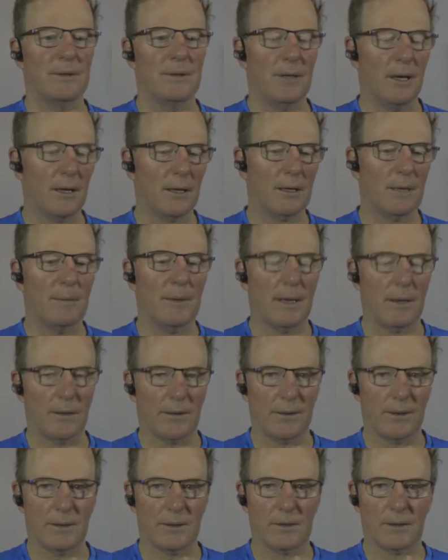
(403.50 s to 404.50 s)
talk
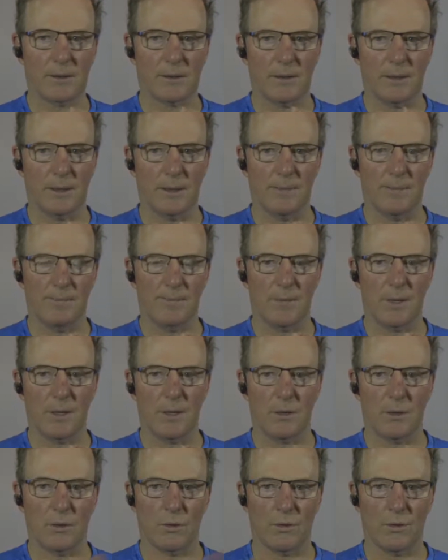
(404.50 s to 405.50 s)
about things.
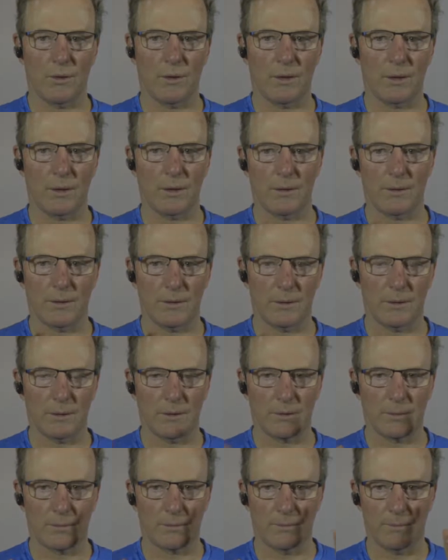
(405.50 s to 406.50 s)

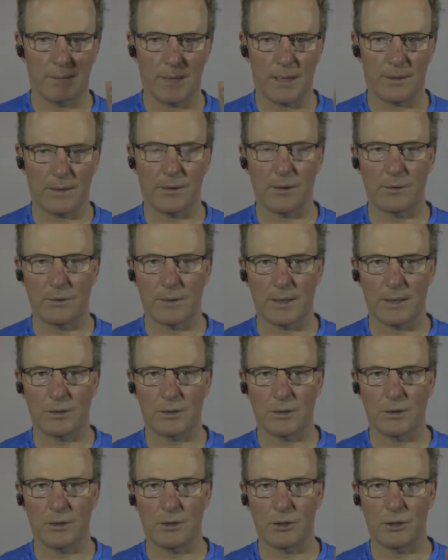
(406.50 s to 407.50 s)
Matthew writes
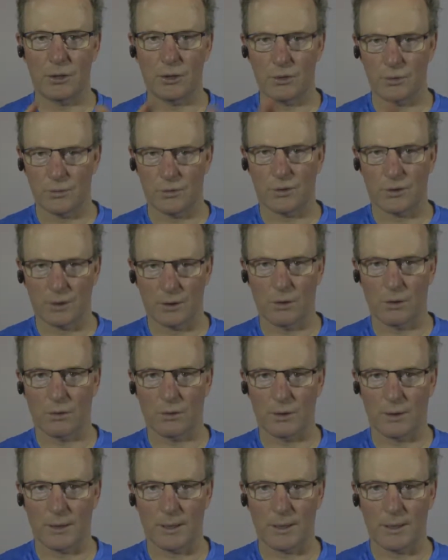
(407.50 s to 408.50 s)
to the Jews
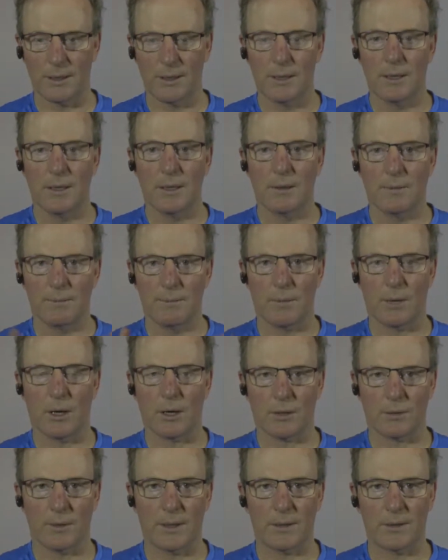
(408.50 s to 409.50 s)
locally.
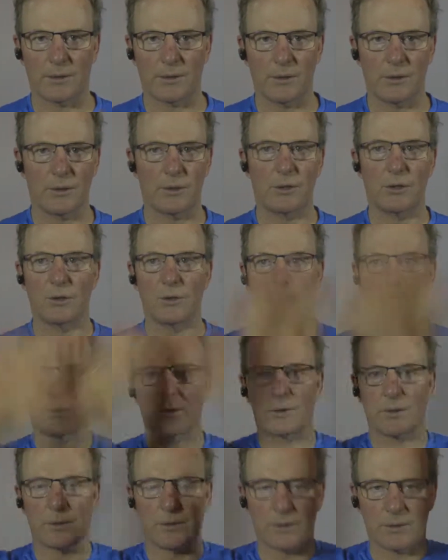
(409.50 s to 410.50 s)
Mark writes to the
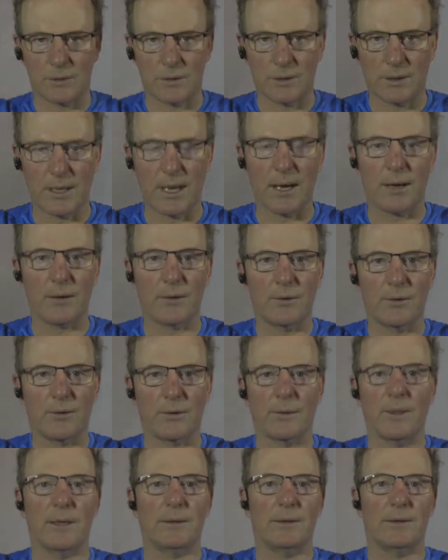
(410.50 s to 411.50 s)
Jews scattered
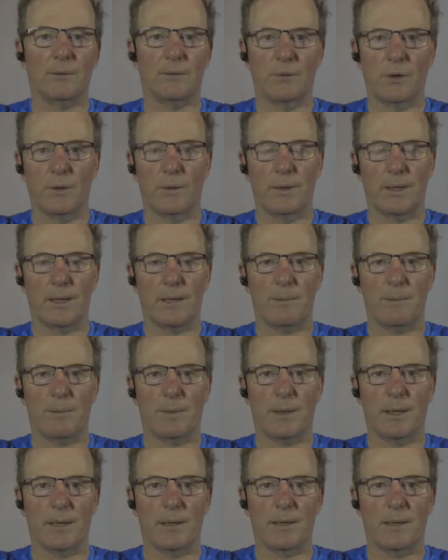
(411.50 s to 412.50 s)
throughout the Roman
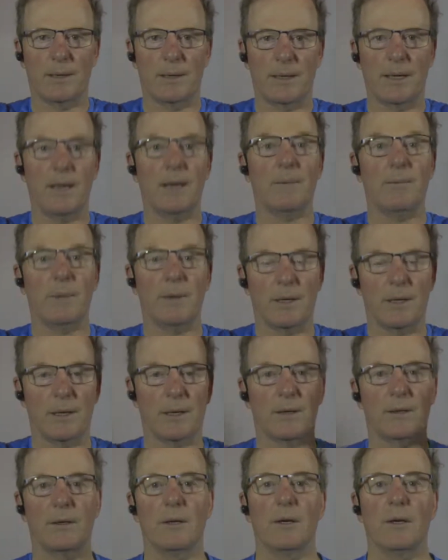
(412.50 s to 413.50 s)
Empire and
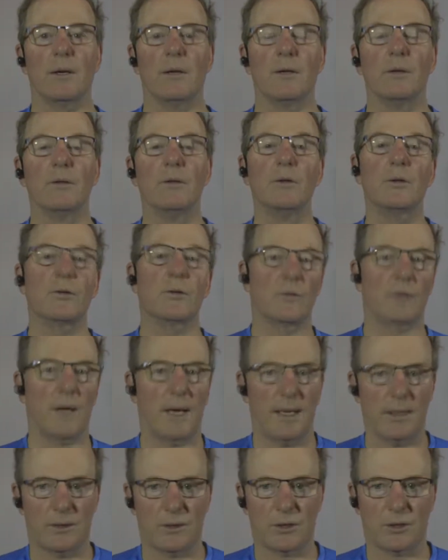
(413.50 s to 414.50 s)
beyond. Luke
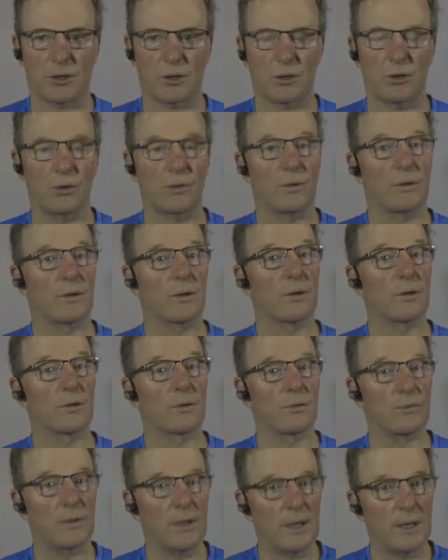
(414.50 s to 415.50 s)
writes to the
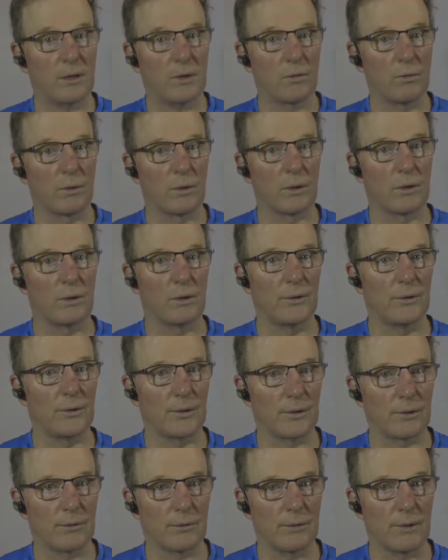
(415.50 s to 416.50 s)
Greek world,
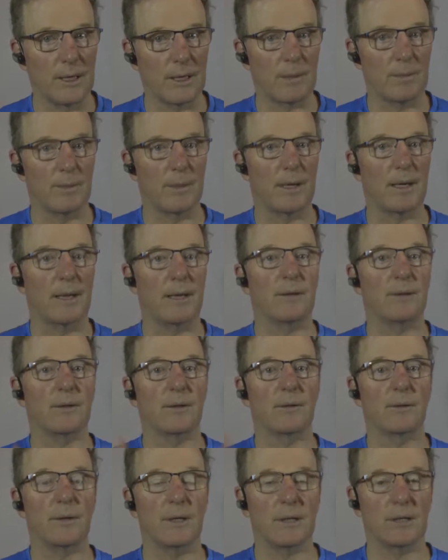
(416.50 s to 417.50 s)
the Greek mind, the
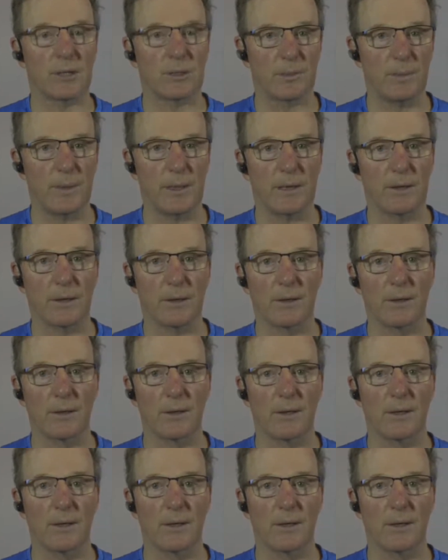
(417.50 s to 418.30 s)
Greek speaker,